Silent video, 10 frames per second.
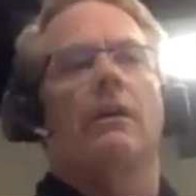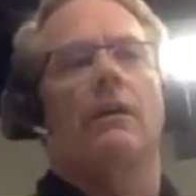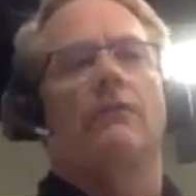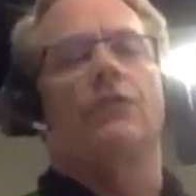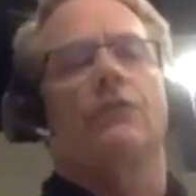
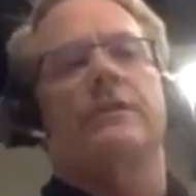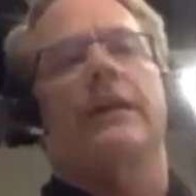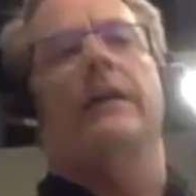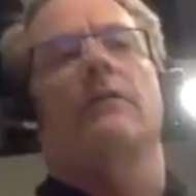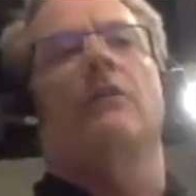if you're
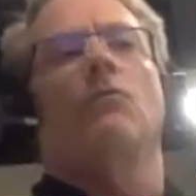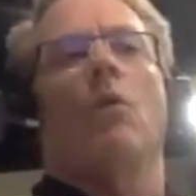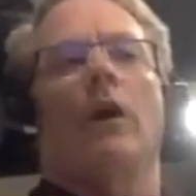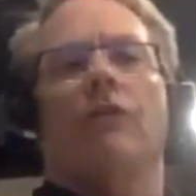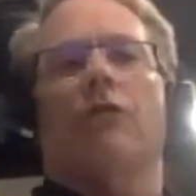tight on
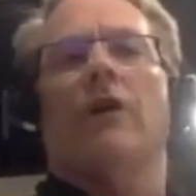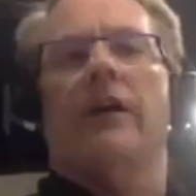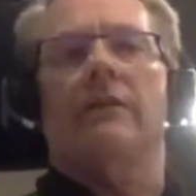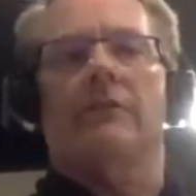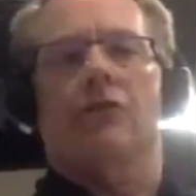one
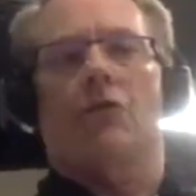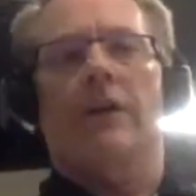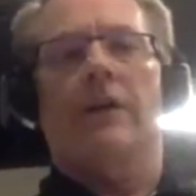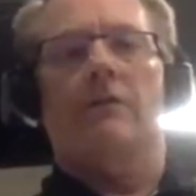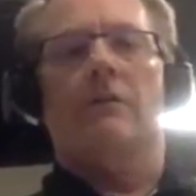side of the
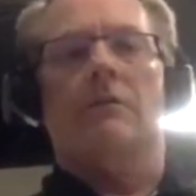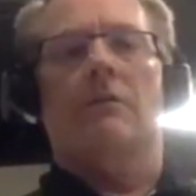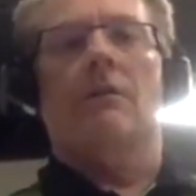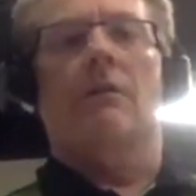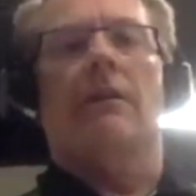joint,
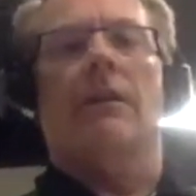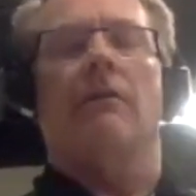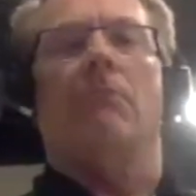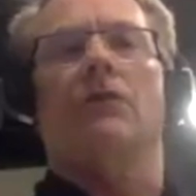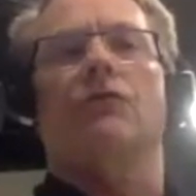then the
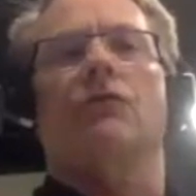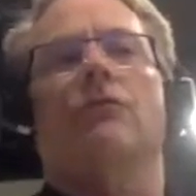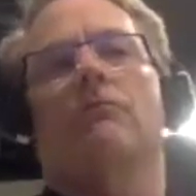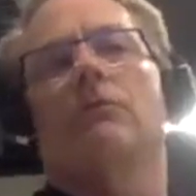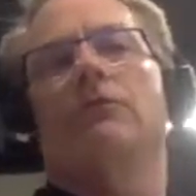muscles
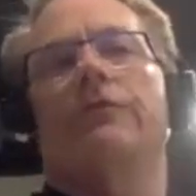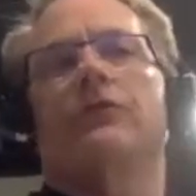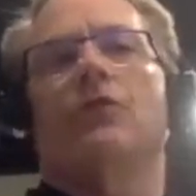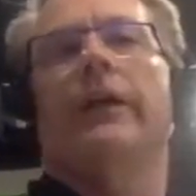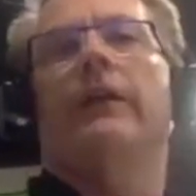that move the
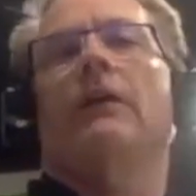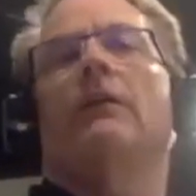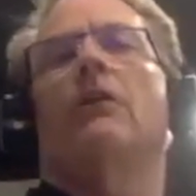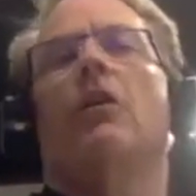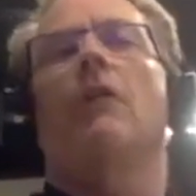joint in
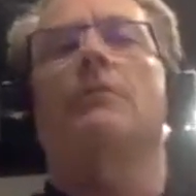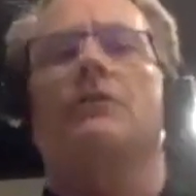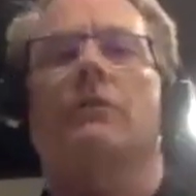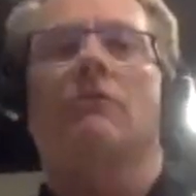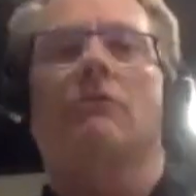the
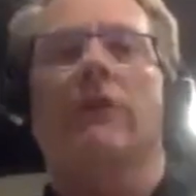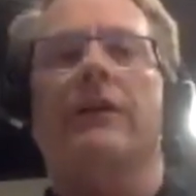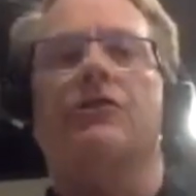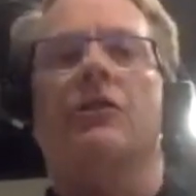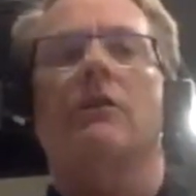opposite
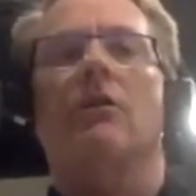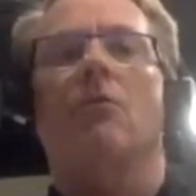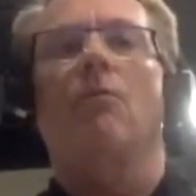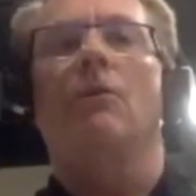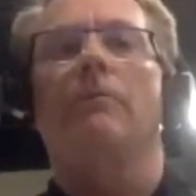direction
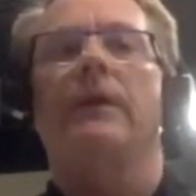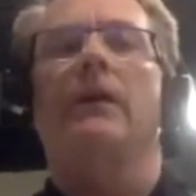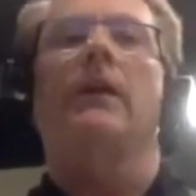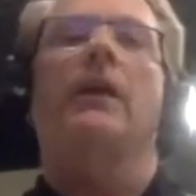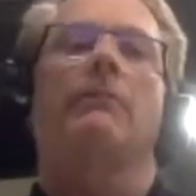will be
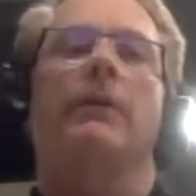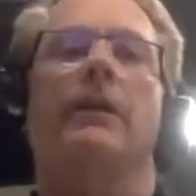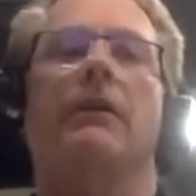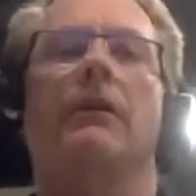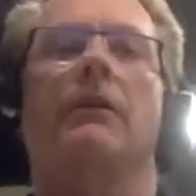
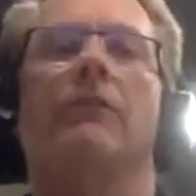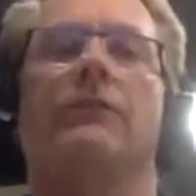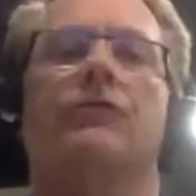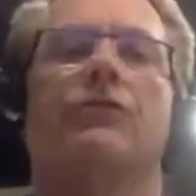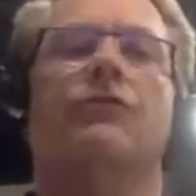inhibited. The
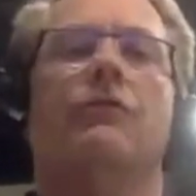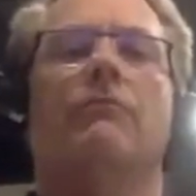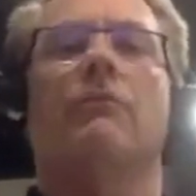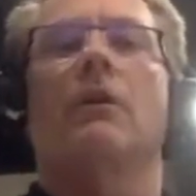nervous system